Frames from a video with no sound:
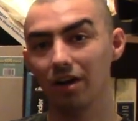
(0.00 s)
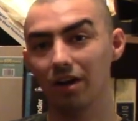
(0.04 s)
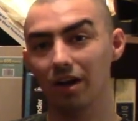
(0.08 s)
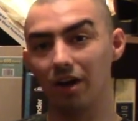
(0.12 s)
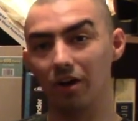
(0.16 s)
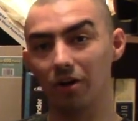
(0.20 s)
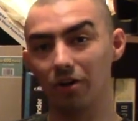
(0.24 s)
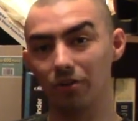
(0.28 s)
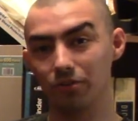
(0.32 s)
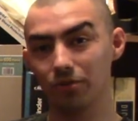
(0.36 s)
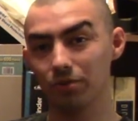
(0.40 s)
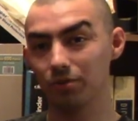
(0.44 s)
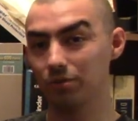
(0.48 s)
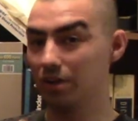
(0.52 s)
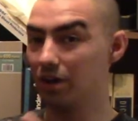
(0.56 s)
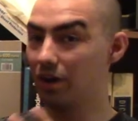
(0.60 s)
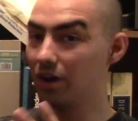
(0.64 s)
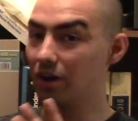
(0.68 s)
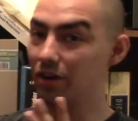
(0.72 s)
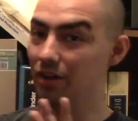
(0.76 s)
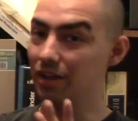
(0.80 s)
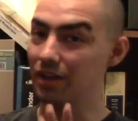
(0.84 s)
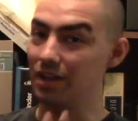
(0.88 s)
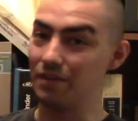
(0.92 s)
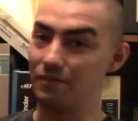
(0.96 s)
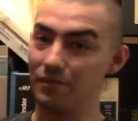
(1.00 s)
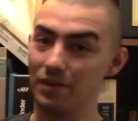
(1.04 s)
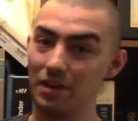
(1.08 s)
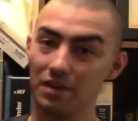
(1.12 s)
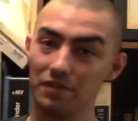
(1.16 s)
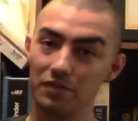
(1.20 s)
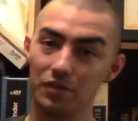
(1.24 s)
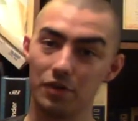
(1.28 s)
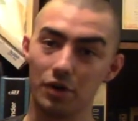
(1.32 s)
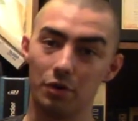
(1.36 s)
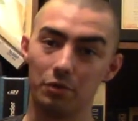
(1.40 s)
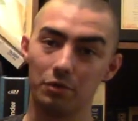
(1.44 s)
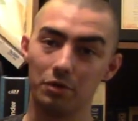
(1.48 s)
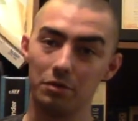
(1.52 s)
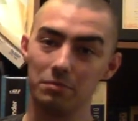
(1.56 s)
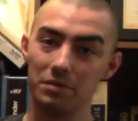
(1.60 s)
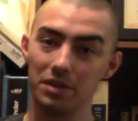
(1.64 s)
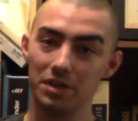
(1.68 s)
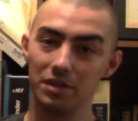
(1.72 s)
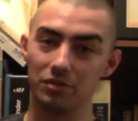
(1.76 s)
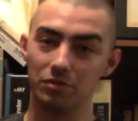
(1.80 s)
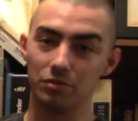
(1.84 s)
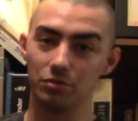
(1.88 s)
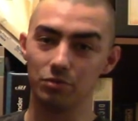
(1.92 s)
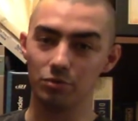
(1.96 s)
Also, y'all, if any of y'all want
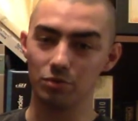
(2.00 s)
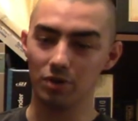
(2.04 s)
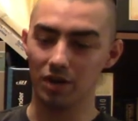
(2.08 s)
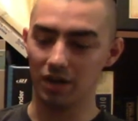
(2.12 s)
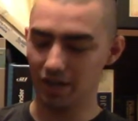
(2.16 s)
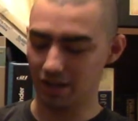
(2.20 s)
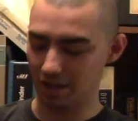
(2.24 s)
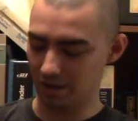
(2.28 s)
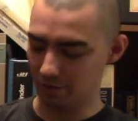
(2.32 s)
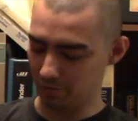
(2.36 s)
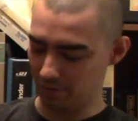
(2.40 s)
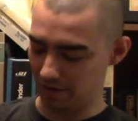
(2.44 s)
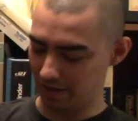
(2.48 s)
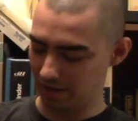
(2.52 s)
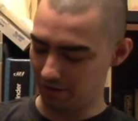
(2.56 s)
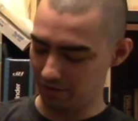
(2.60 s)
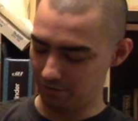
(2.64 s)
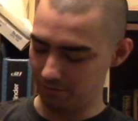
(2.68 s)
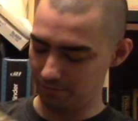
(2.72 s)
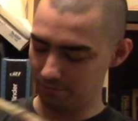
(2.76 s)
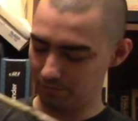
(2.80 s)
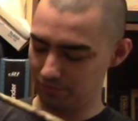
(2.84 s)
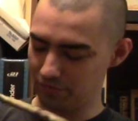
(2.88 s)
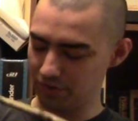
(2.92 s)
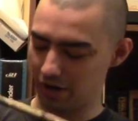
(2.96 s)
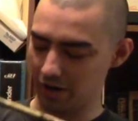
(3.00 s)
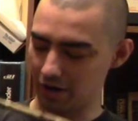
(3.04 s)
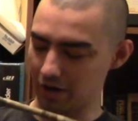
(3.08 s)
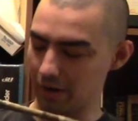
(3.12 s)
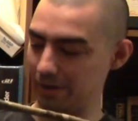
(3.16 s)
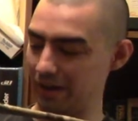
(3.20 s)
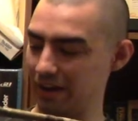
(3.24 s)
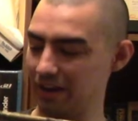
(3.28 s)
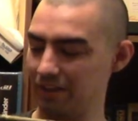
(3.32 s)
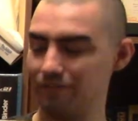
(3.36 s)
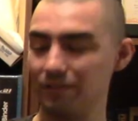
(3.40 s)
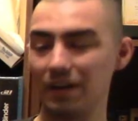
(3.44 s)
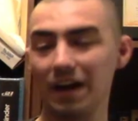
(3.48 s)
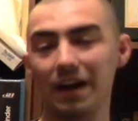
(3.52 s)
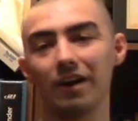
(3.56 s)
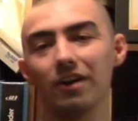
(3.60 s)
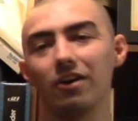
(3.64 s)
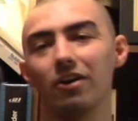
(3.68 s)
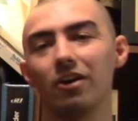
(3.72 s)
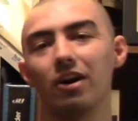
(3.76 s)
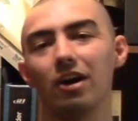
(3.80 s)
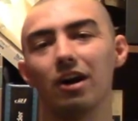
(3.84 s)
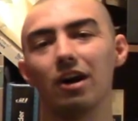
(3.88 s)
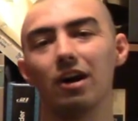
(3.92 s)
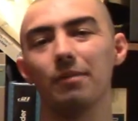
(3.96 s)
me to, talk about a
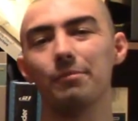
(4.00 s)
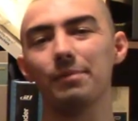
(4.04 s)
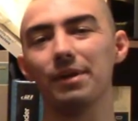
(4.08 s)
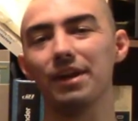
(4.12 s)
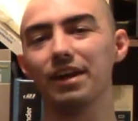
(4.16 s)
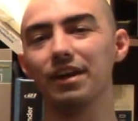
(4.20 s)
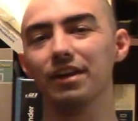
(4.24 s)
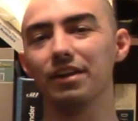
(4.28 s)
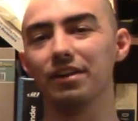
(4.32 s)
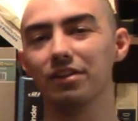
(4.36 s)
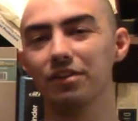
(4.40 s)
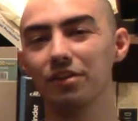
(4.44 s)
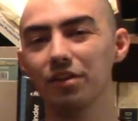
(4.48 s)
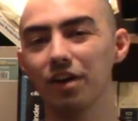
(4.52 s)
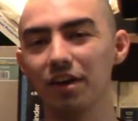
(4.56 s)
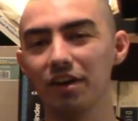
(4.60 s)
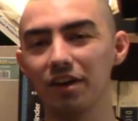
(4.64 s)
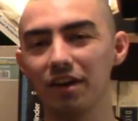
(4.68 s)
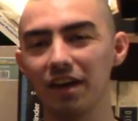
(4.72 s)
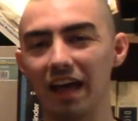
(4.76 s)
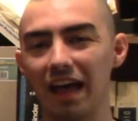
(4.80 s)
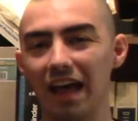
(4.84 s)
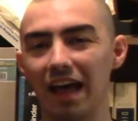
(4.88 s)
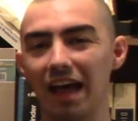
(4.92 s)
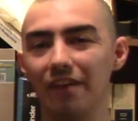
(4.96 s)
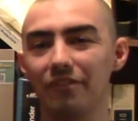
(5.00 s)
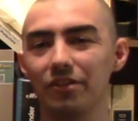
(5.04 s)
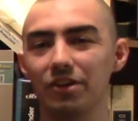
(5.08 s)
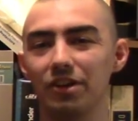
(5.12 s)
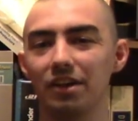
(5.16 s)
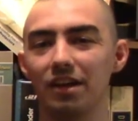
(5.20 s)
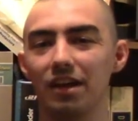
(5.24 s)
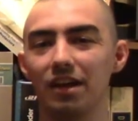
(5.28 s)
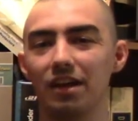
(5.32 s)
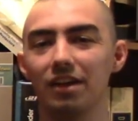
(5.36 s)
firearm and have it